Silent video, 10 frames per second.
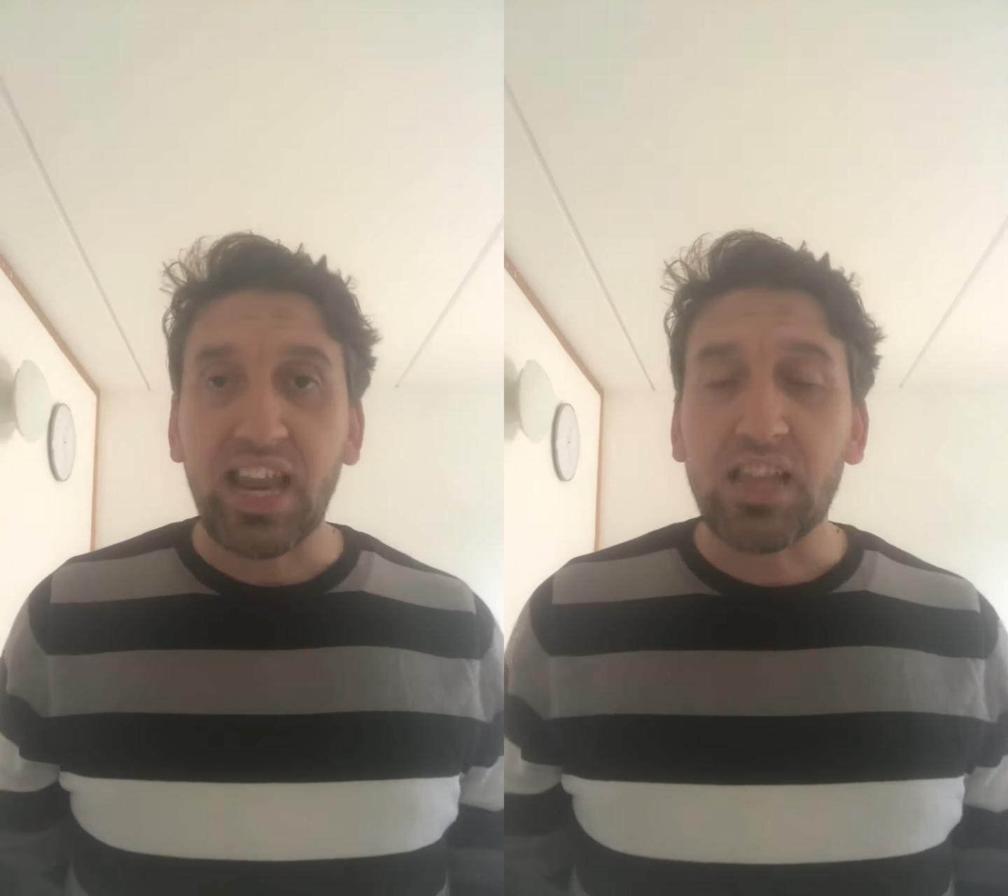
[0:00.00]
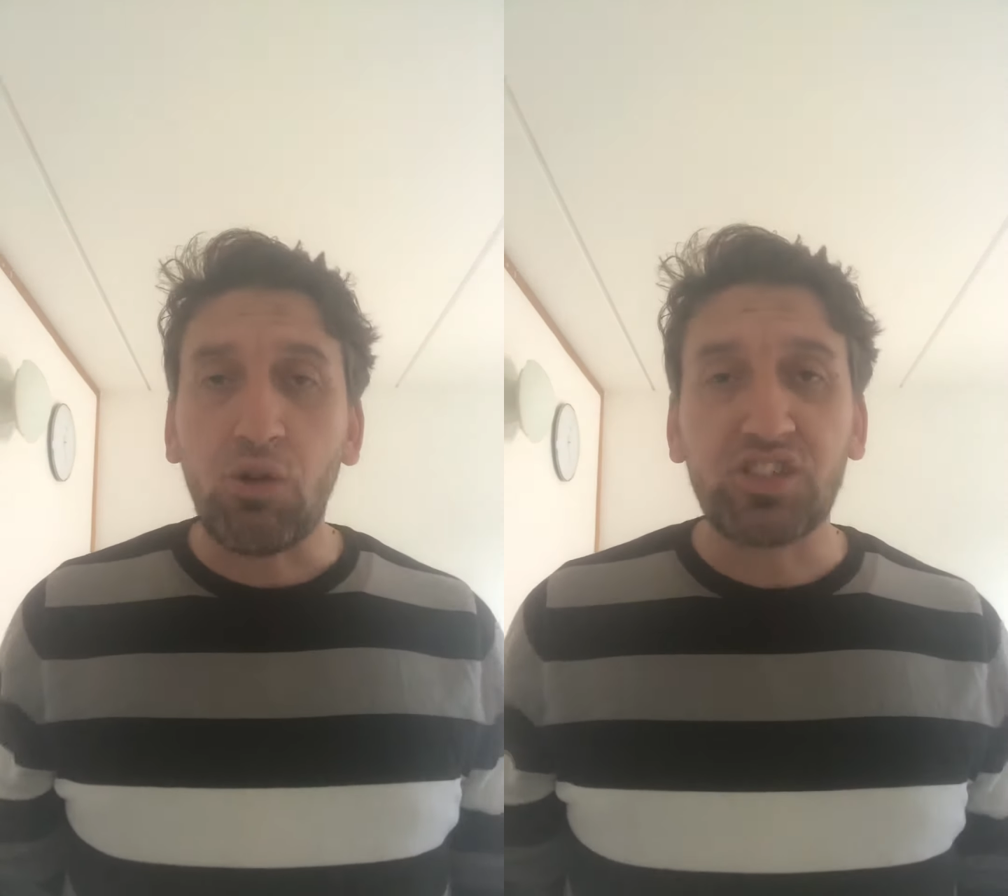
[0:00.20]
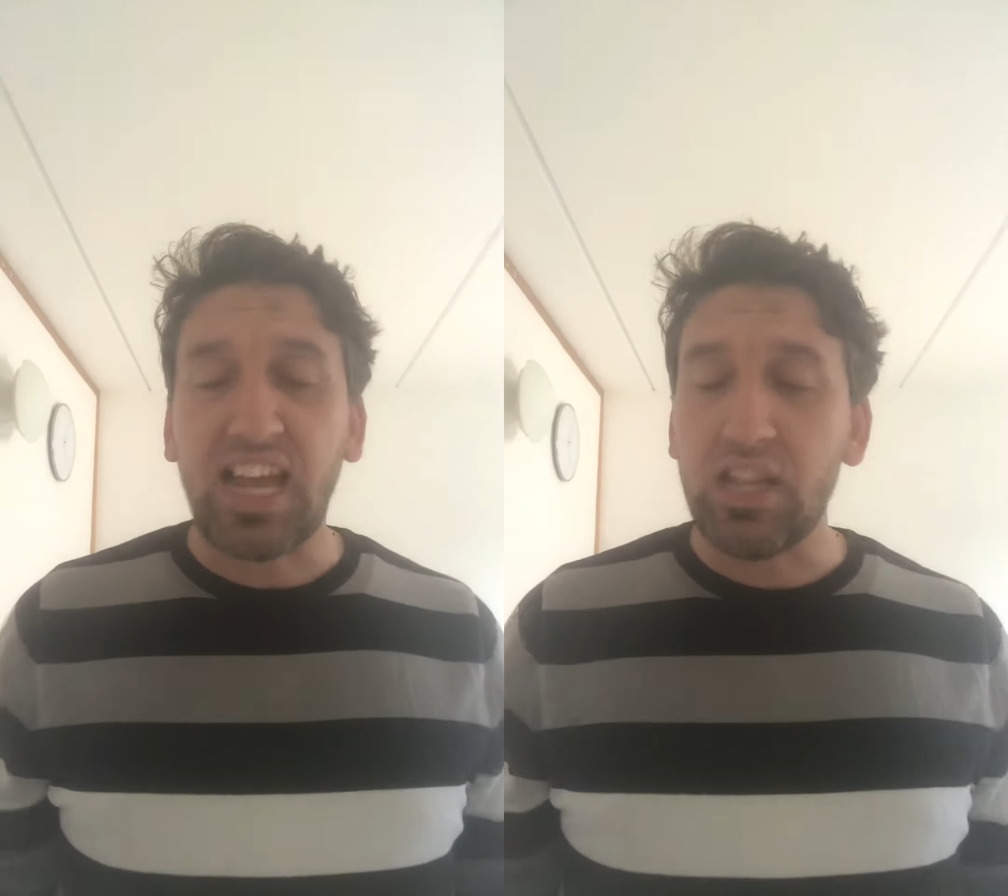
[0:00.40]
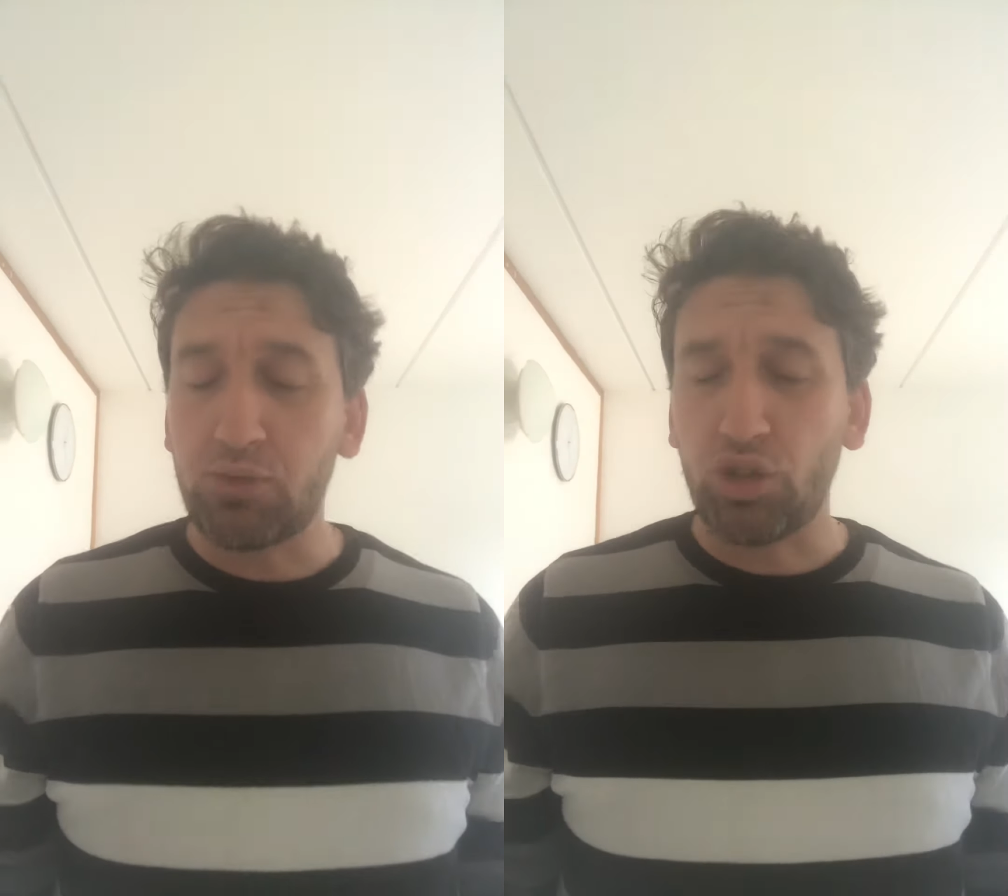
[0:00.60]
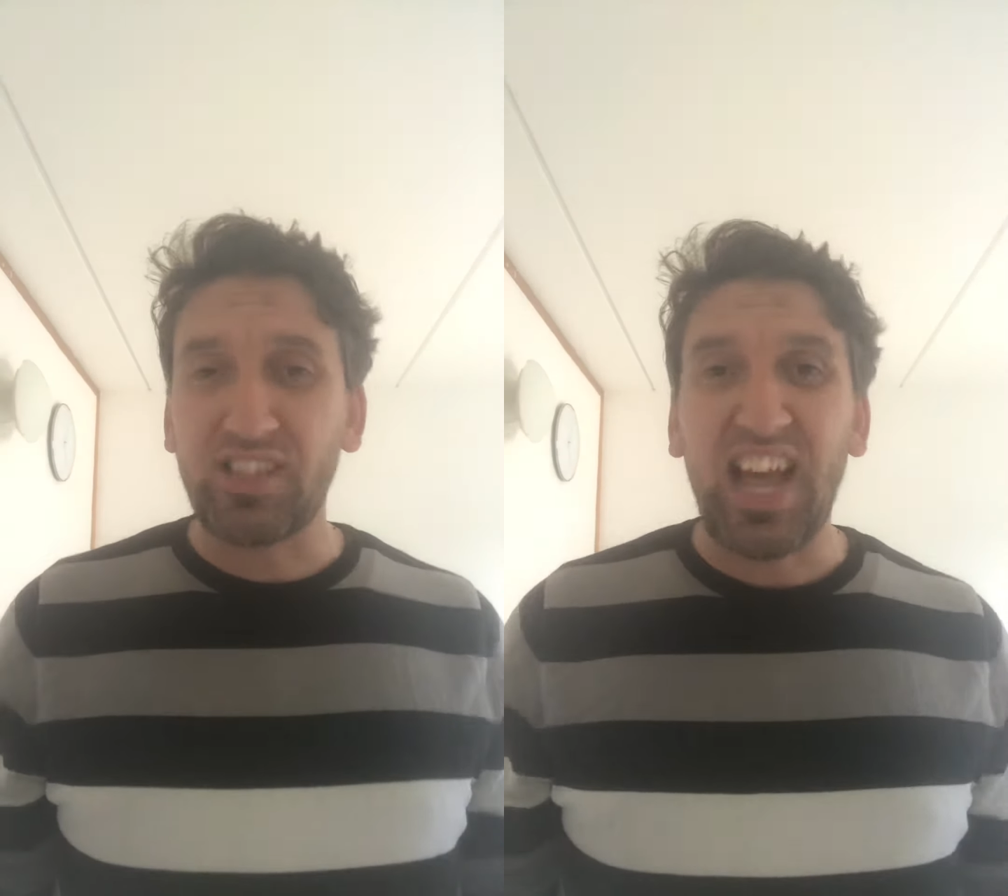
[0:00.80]
and was and
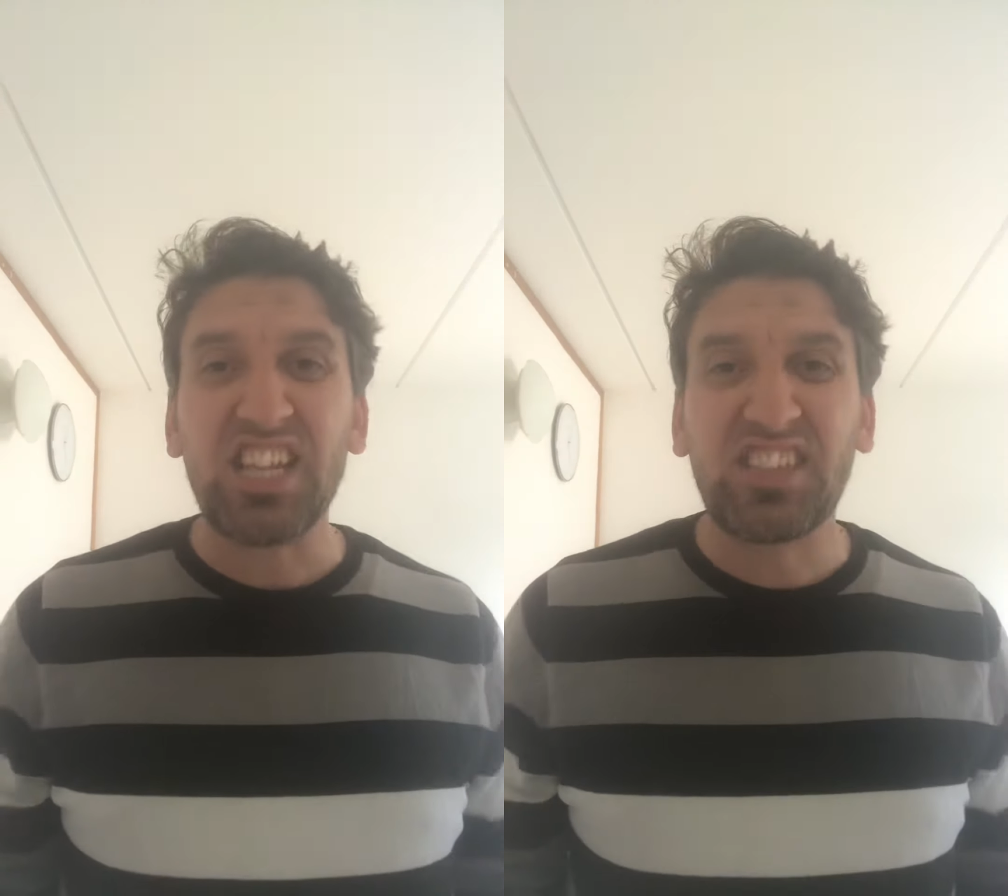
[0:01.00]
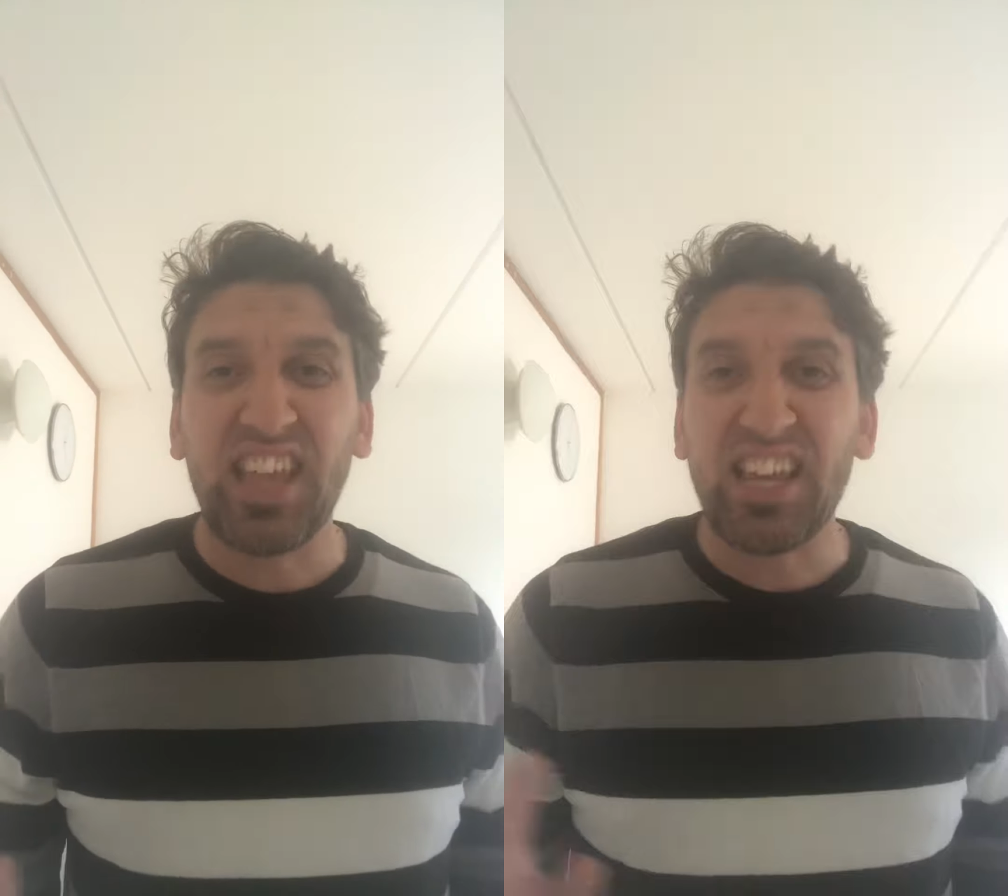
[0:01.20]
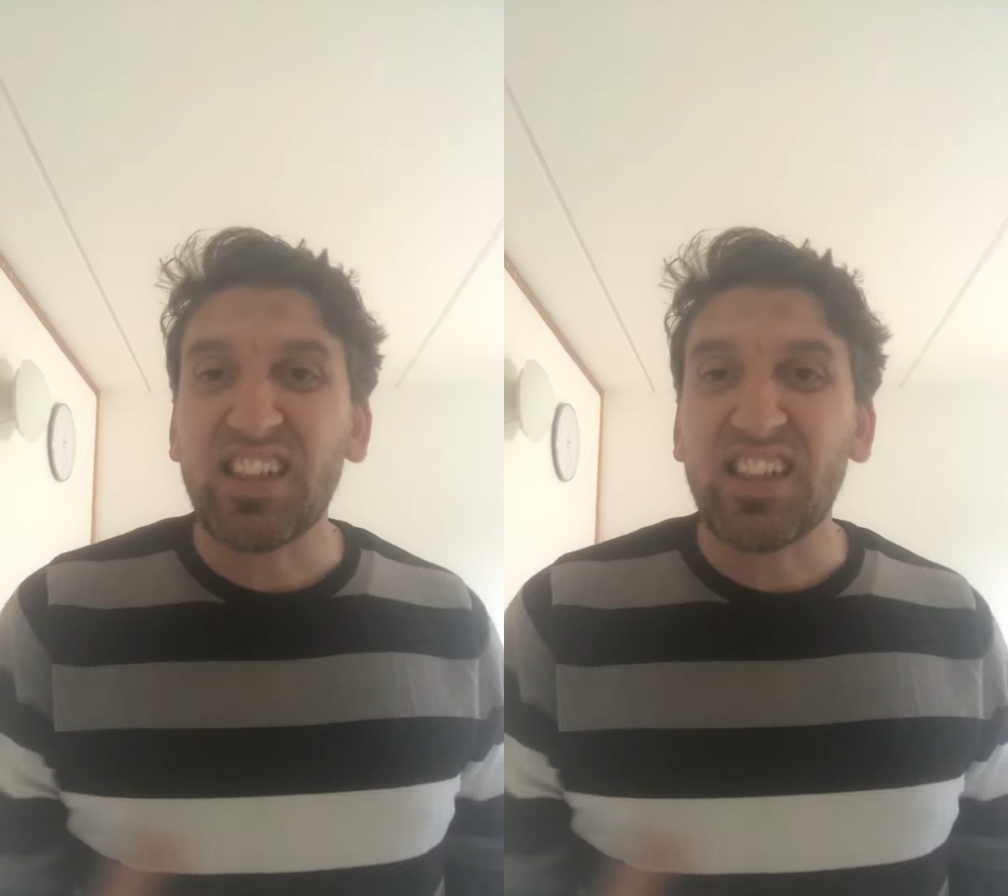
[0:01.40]
that was last year